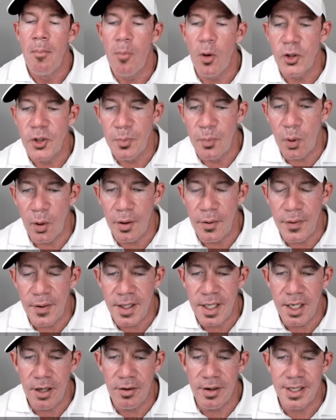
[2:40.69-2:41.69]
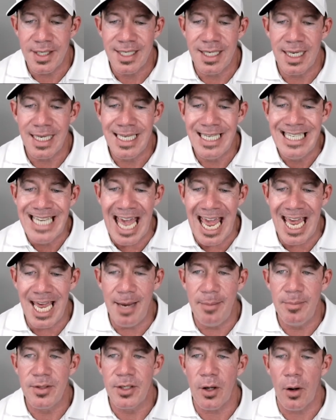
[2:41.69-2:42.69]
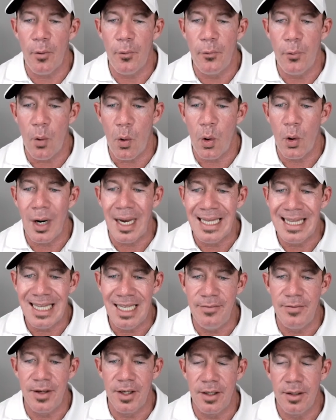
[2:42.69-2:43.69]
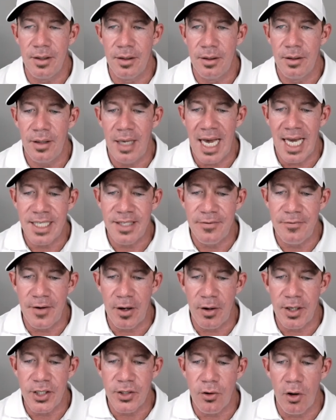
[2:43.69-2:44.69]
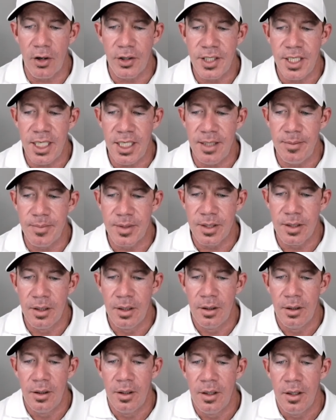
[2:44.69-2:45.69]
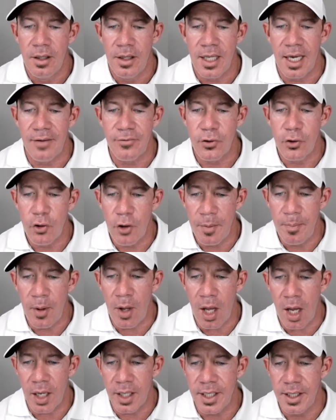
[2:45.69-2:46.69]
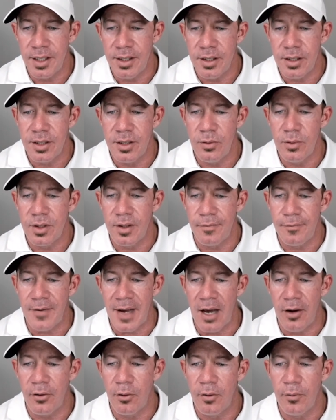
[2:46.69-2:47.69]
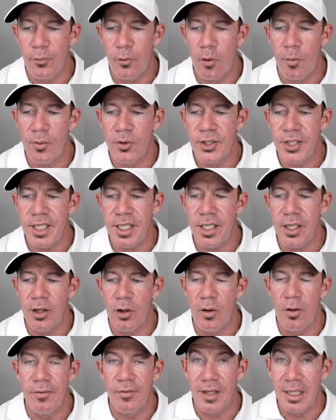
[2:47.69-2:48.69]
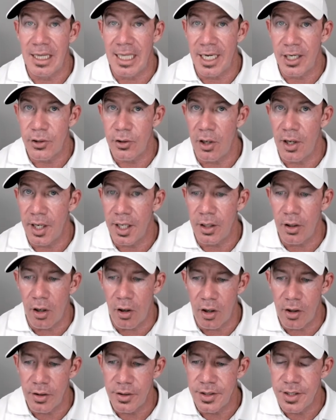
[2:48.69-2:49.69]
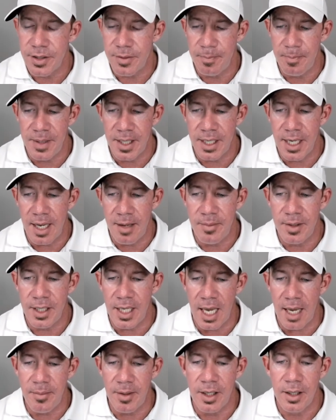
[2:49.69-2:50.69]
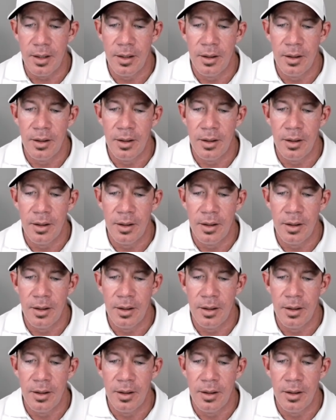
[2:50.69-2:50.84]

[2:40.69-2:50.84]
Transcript: most important thing here is Games for a Living has a very strong teams. You got Trip Hawkins, who's the founder and former C E O of Electronic Arts, big name in gaming.